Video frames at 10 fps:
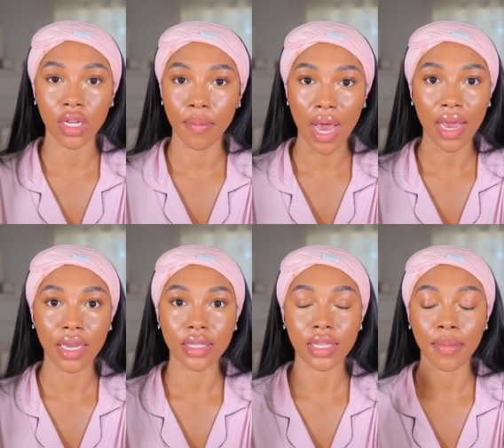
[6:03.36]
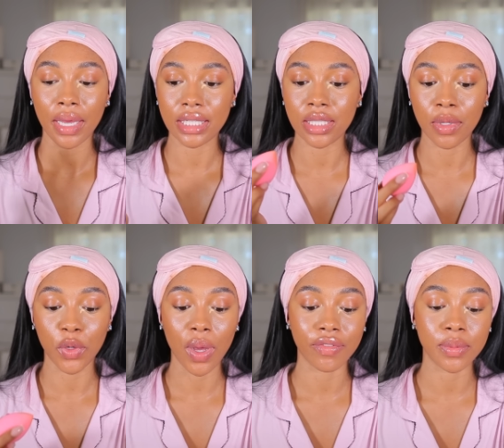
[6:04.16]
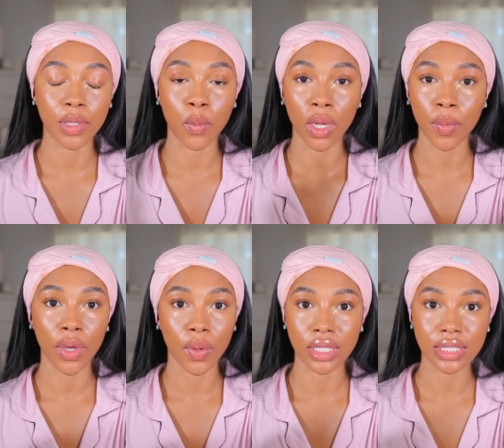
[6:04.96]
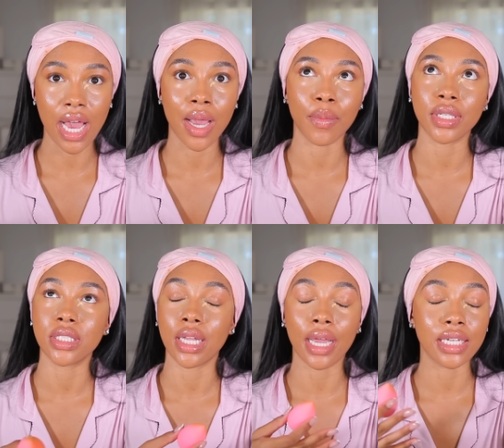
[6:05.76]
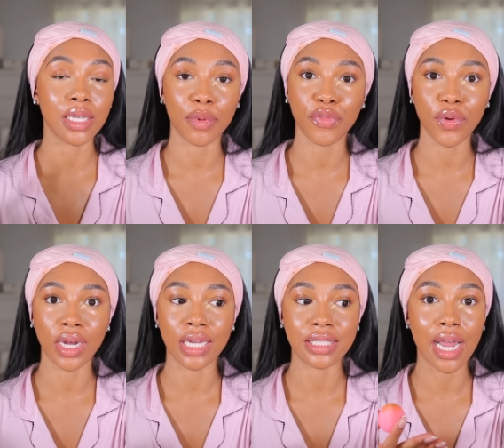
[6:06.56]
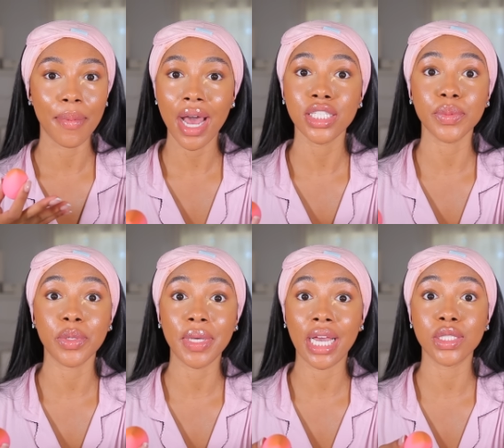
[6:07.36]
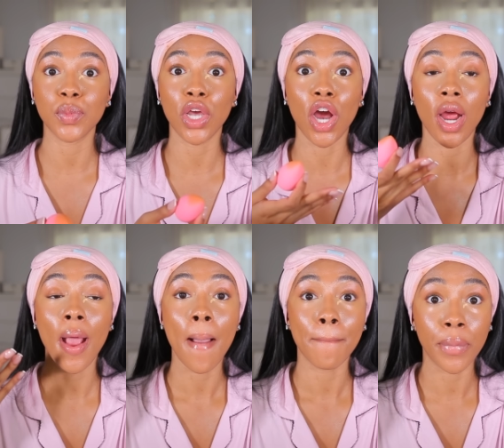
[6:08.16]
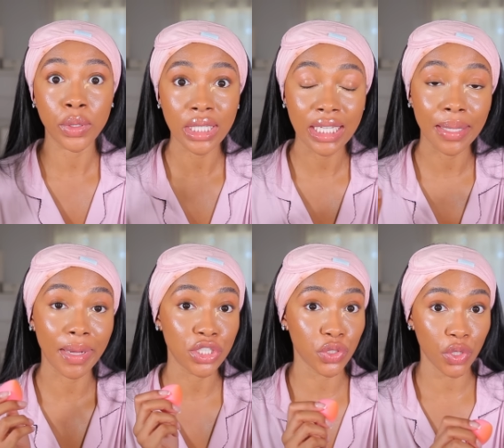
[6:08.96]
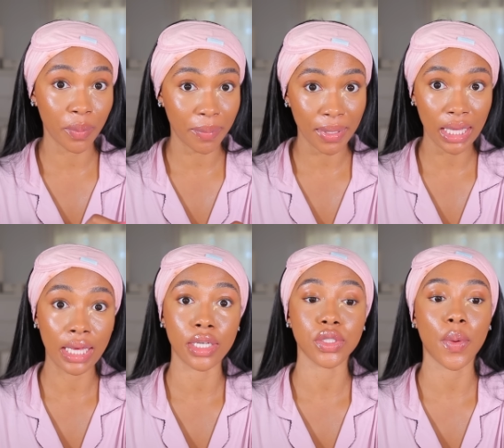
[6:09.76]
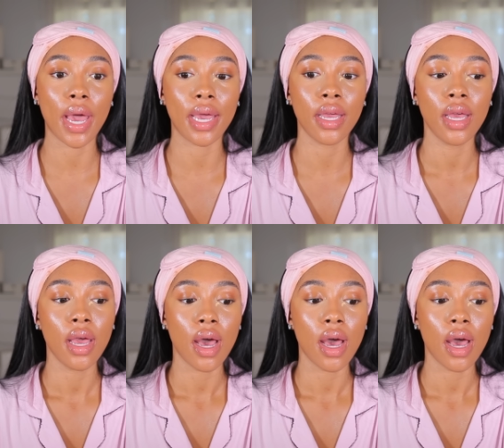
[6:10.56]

their mind. They make it seem like you have to be one way all the time, which, like I said before, is not possible because we are multidimensional human beings, okay?